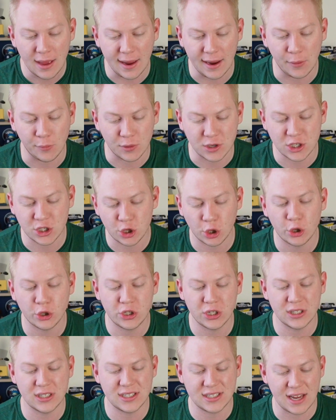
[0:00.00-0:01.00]
a
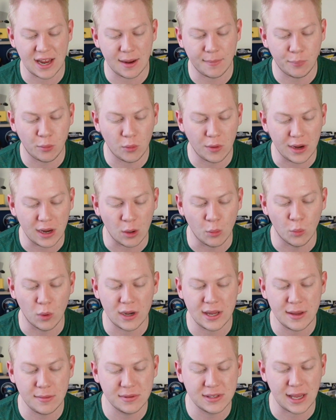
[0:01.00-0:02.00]
resurgence standpoint and
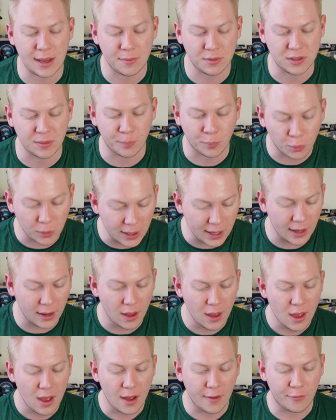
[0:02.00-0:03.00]
what he was able to bring.
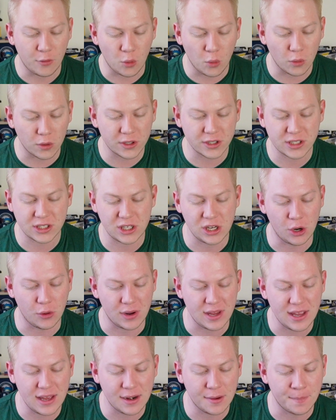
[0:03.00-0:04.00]
Of course, you know,
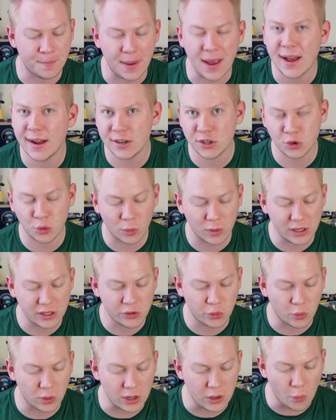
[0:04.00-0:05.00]
he had a bad
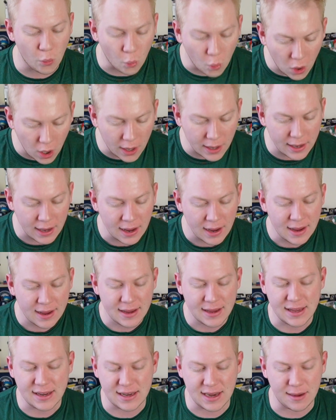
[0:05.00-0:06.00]
2021.
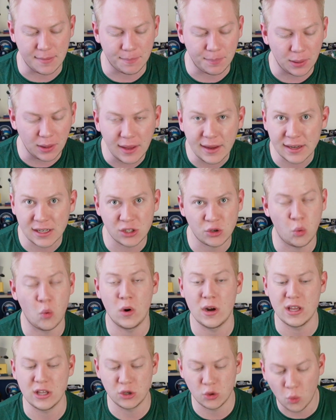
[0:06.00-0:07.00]
He didn't play in
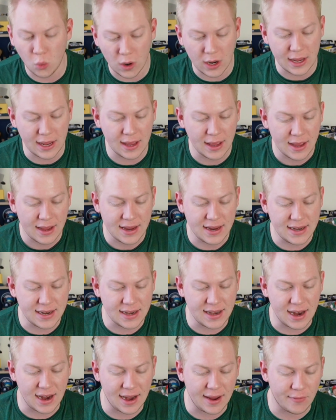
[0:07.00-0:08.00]
2020. He
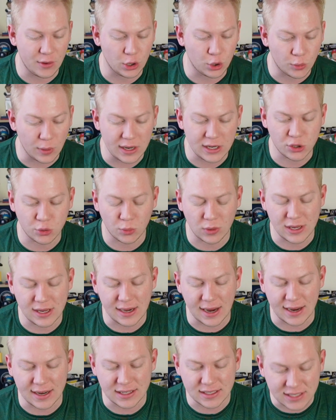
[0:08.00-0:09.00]
did not have a great
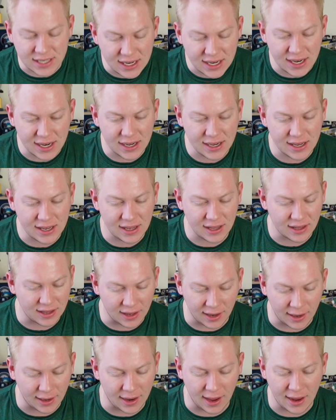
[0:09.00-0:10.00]
2019. He,
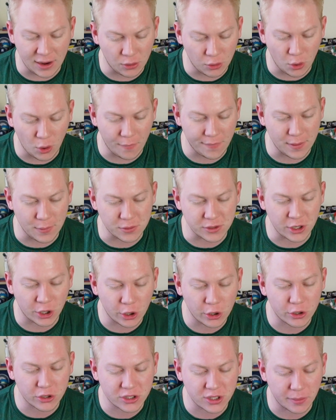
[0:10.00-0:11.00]
I, I don't know if he was
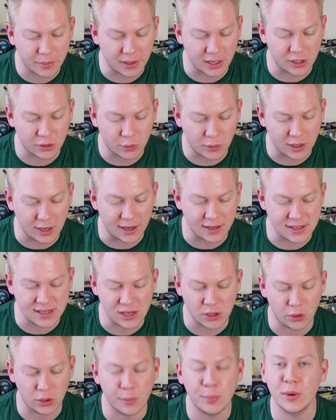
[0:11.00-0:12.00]
hurt or something in
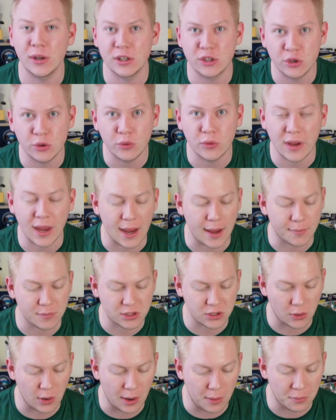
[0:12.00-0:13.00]
2019, only played two games,
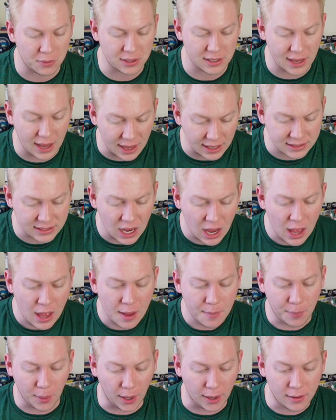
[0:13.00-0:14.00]
so I would guess.
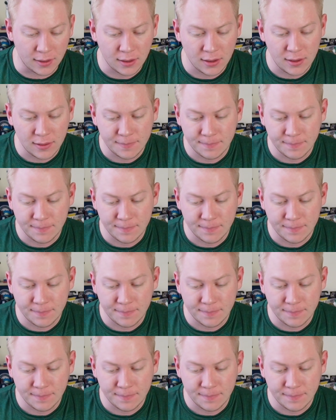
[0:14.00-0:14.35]
But